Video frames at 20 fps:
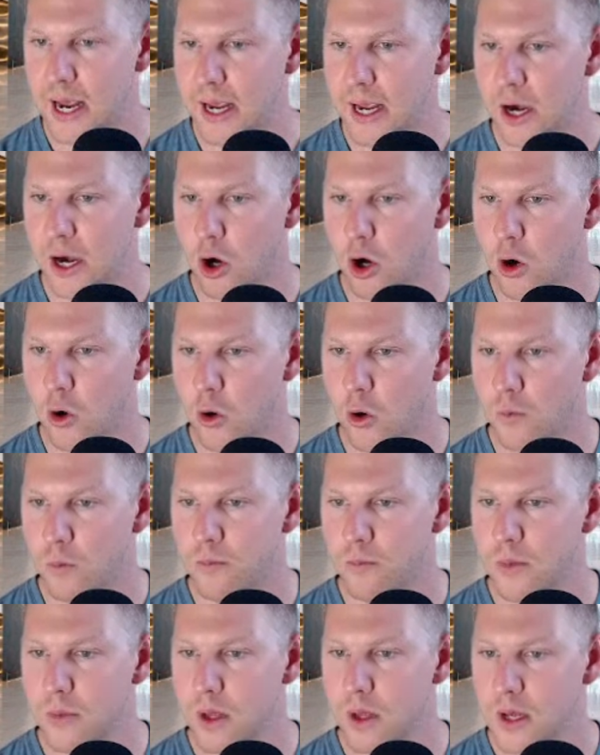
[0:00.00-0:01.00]
at home
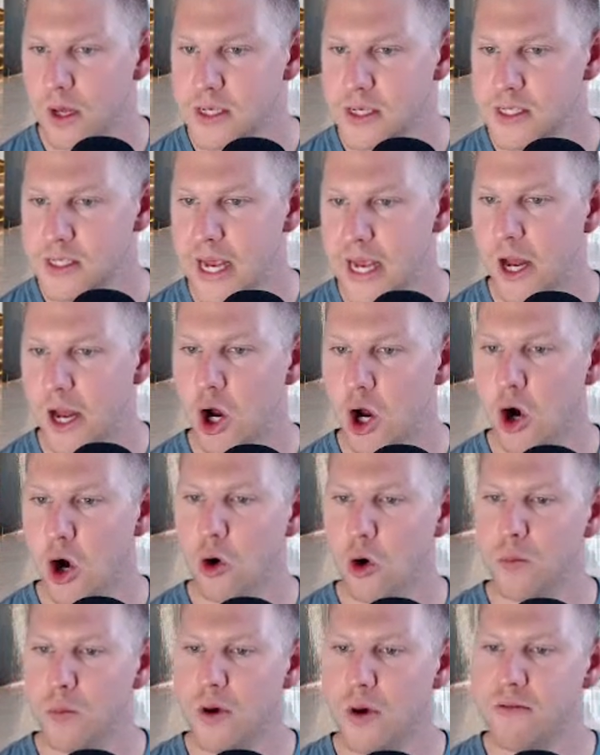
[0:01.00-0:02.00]

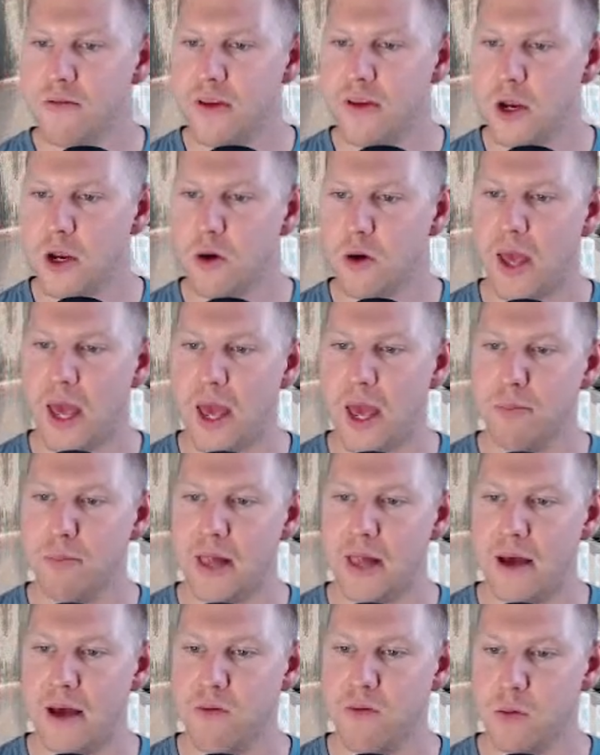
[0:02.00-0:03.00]
video game
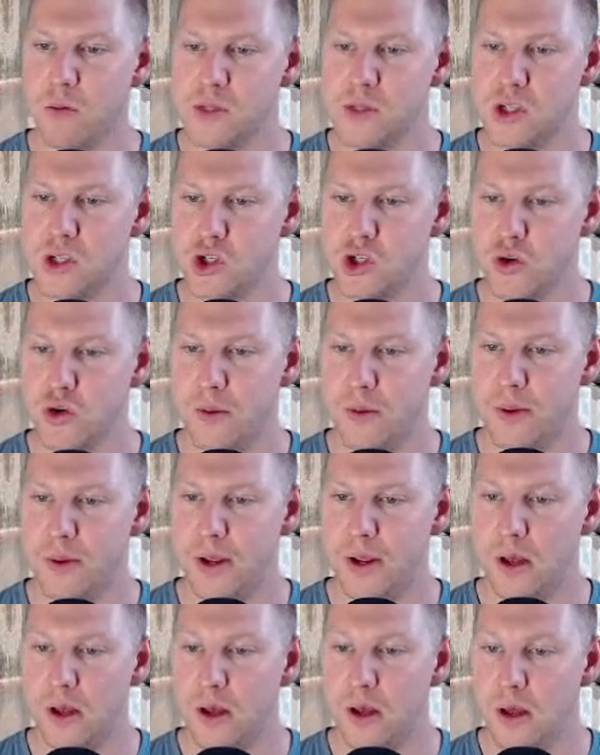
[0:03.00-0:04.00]
platforms and streaming
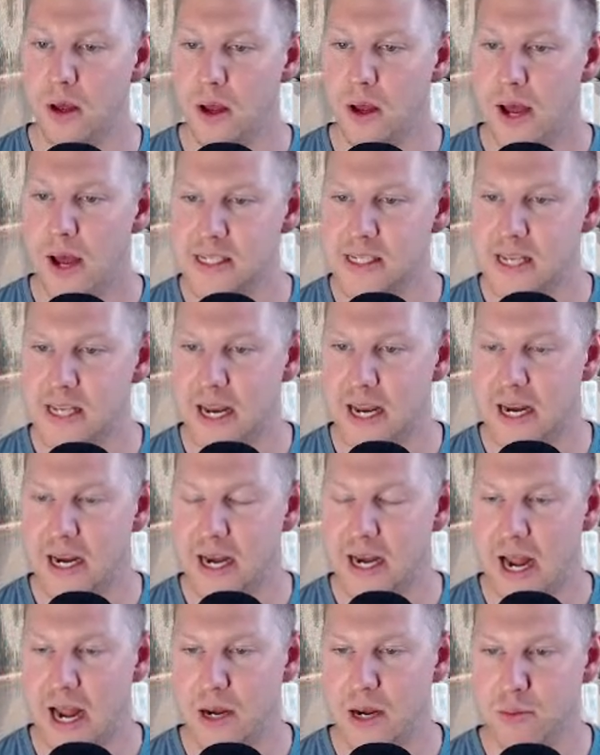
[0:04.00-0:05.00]
at stated
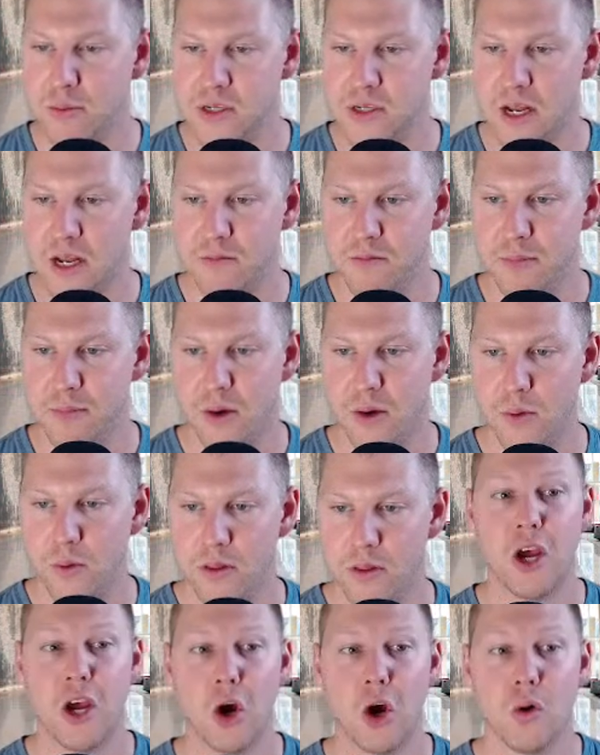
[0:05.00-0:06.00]
80% of
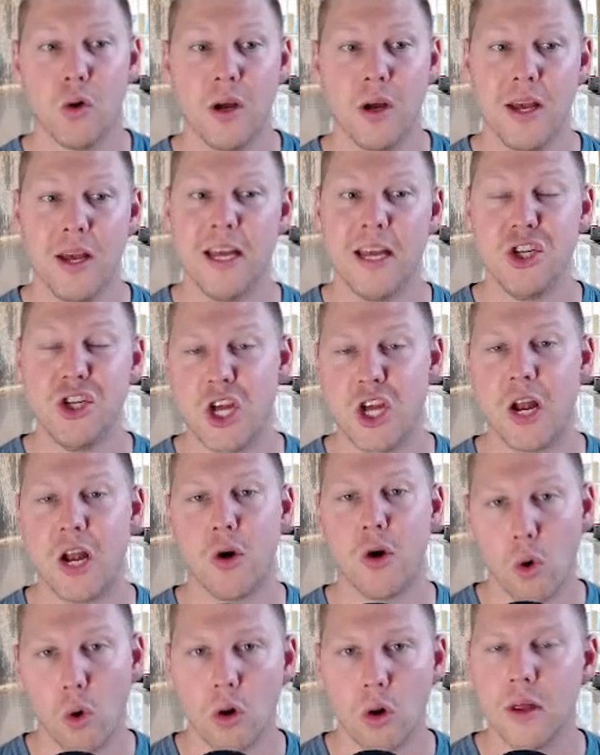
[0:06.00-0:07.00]
bandwidth. So in
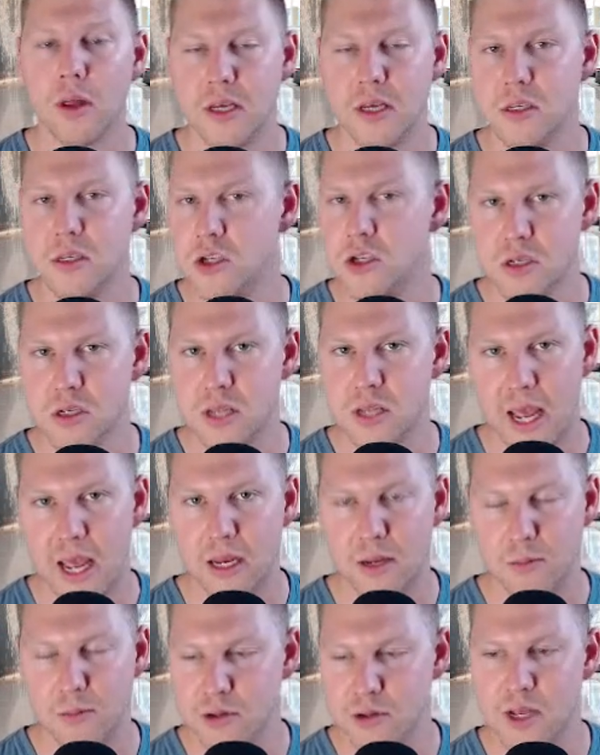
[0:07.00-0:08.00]
general is just
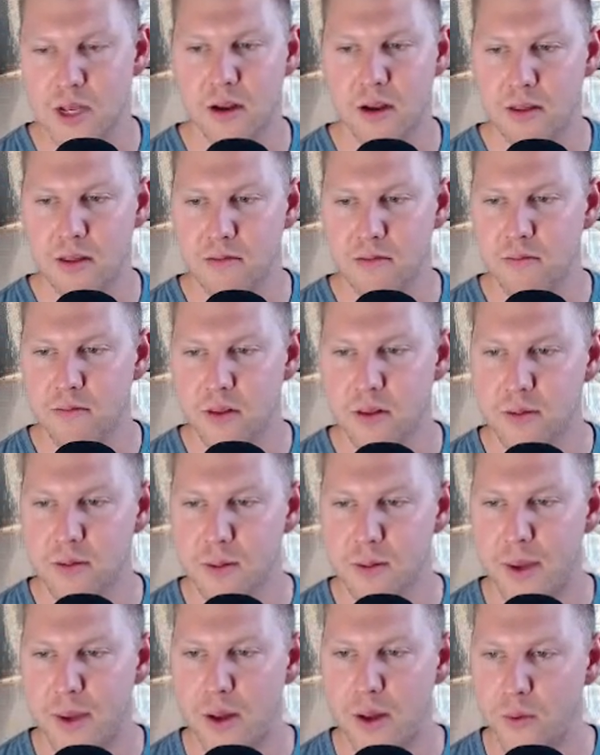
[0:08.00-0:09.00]
80% of the
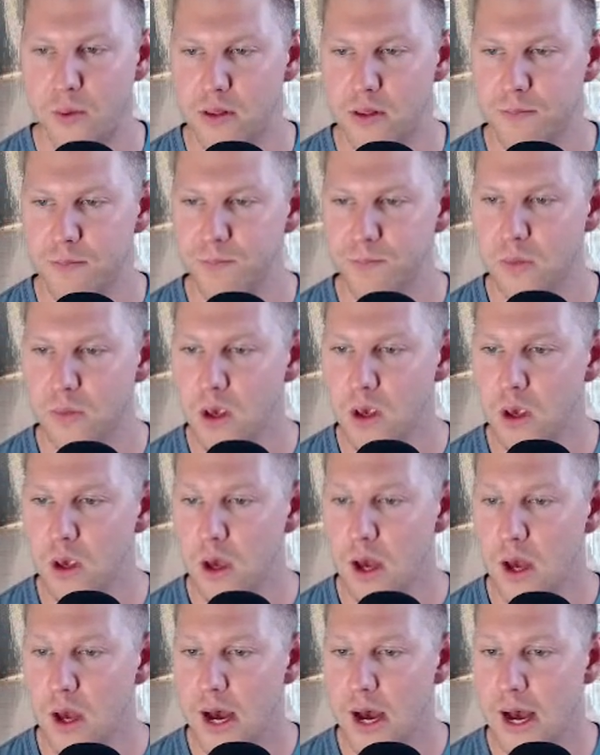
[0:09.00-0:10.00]

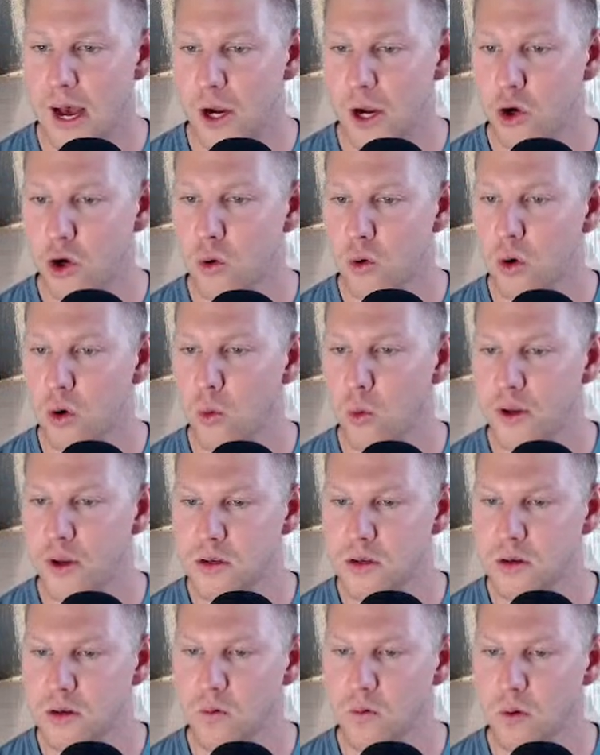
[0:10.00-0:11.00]
bandwidth. Google
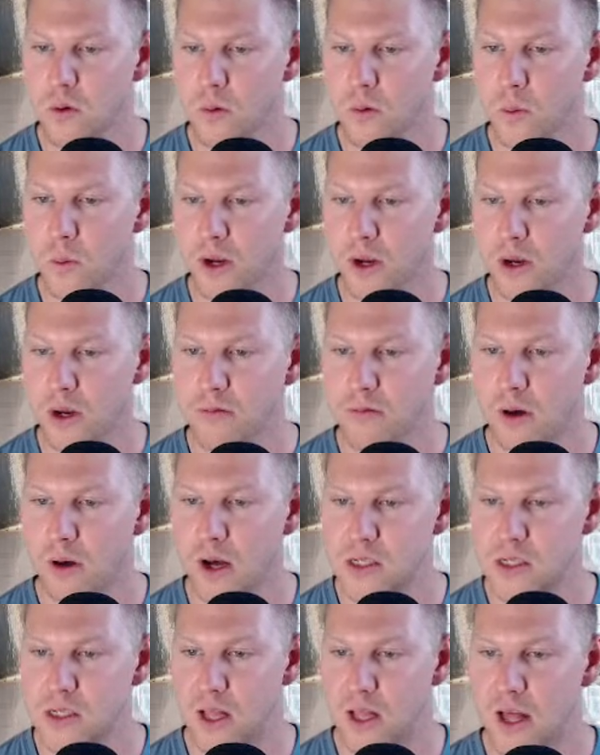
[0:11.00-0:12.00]

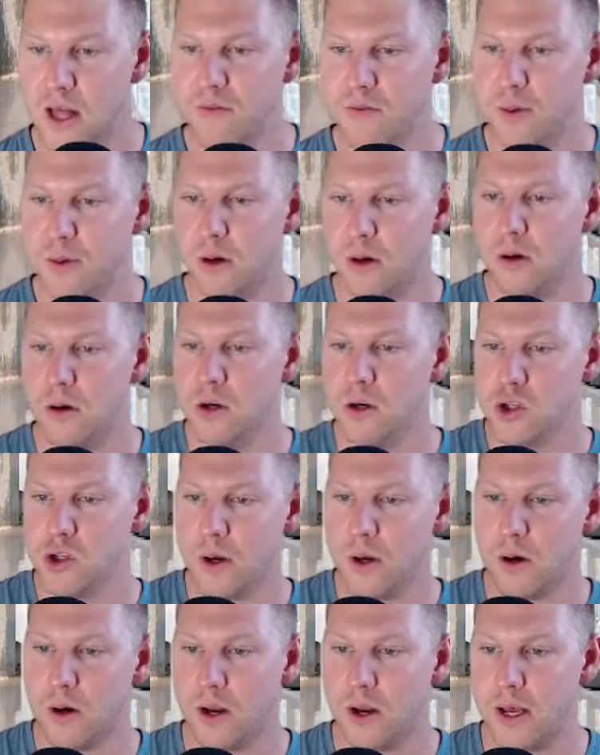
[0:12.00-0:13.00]
Winklevoss Livepeer,
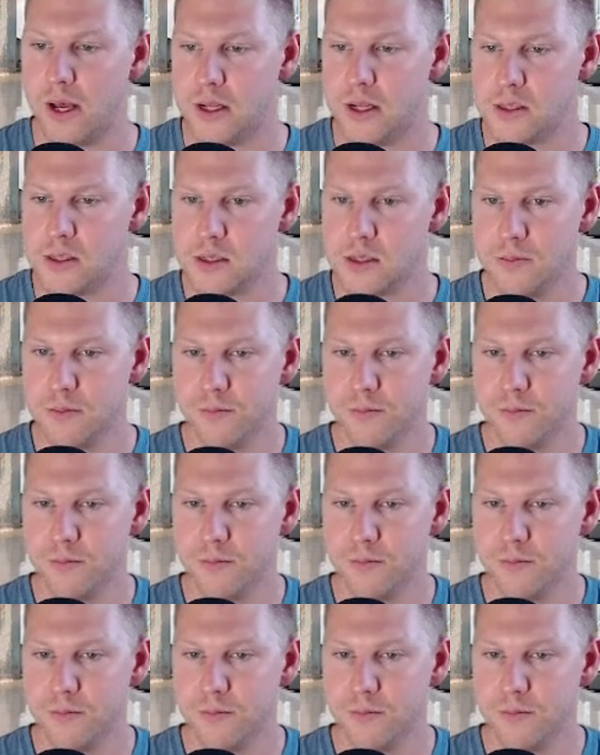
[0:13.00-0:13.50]
Twitter hits.